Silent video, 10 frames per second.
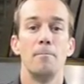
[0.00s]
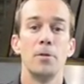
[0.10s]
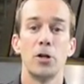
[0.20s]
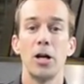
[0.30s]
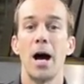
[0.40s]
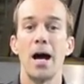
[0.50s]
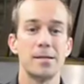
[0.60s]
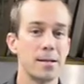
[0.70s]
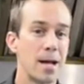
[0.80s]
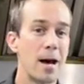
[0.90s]
You're going to
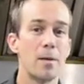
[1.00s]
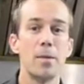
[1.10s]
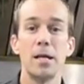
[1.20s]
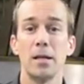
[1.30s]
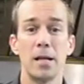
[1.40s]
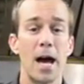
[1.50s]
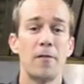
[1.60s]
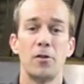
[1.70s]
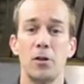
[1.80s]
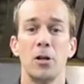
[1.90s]
ice it down immediately
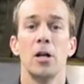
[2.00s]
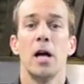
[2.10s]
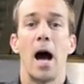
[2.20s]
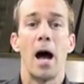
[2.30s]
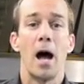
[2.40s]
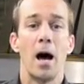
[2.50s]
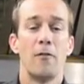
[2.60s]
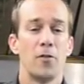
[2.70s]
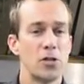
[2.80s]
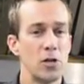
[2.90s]
after.
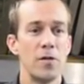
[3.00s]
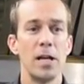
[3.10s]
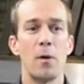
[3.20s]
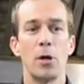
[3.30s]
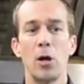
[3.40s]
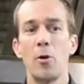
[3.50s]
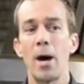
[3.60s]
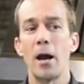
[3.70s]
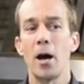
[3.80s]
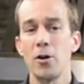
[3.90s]
For sous vide, I would go
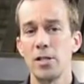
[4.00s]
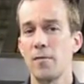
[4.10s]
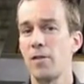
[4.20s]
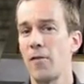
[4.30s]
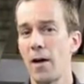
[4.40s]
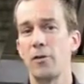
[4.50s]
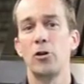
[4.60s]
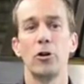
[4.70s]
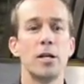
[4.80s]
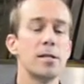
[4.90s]
about 175
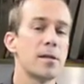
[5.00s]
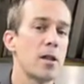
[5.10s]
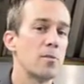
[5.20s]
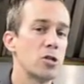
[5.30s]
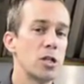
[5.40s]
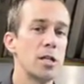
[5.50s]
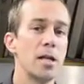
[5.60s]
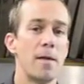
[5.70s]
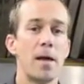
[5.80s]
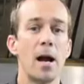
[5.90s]
degrees on the
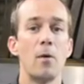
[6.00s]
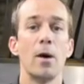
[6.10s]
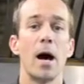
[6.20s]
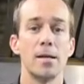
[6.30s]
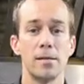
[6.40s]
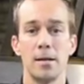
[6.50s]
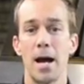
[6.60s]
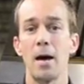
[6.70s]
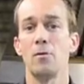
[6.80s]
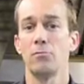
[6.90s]
machine, and then I would ice it
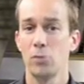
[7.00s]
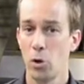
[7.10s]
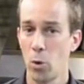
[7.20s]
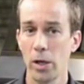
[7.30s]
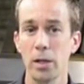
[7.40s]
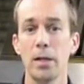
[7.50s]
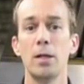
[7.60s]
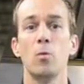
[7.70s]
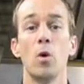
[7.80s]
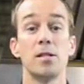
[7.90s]
down
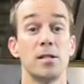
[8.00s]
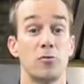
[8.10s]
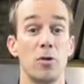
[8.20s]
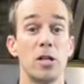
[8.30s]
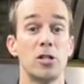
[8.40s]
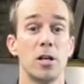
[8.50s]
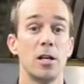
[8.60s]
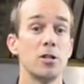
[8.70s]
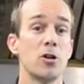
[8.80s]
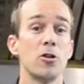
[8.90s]
quickly once it's reached an
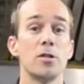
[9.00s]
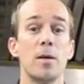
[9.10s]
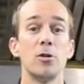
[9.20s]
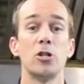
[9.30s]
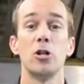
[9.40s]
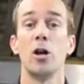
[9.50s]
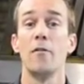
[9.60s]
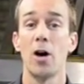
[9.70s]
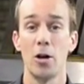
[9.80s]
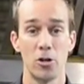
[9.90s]
internal temperature
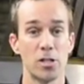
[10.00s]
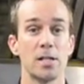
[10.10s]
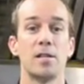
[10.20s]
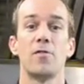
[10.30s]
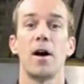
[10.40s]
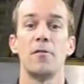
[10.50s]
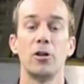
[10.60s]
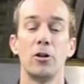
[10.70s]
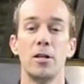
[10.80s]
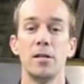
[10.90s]
of 165
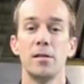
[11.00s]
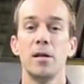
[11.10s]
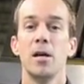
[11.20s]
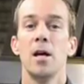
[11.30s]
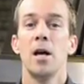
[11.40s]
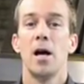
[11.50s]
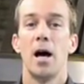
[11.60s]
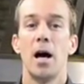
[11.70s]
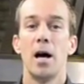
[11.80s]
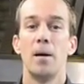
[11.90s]
degrees.
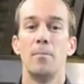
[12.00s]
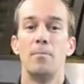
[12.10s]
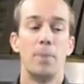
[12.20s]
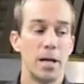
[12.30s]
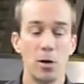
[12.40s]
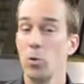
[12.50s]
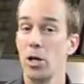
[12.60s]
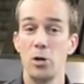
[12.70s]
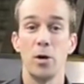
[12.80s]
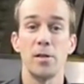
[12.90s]
But here we're
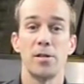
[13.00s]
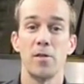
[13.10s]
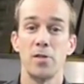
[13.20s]
going to do it on the stovetop.